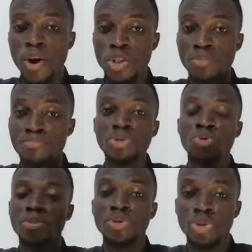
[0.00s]
mean to
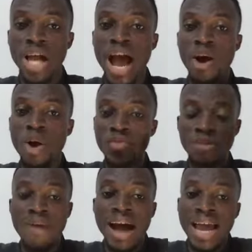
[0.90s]
COVID
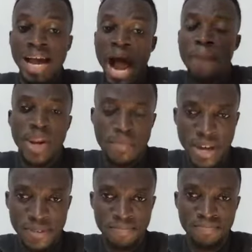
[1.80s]
by a coming me.
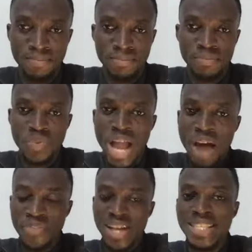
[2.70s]

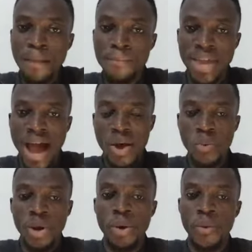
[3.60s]
After Zambia,
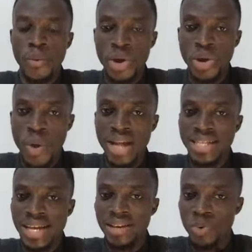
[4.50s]
we were
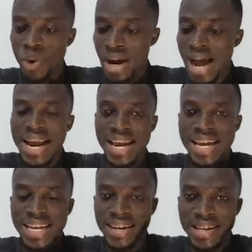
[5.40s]
there. Ghana and the
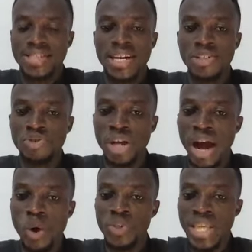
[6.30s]
next country
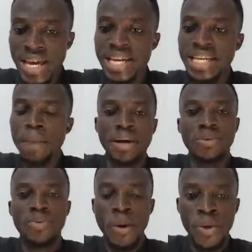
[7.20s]
will take it that
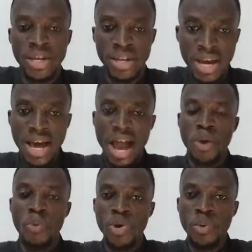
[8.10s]
particular way. And
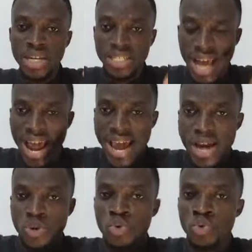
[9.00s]
we went ahead
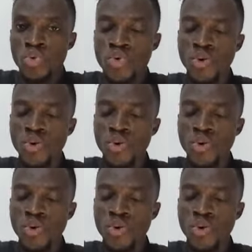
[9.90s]
to do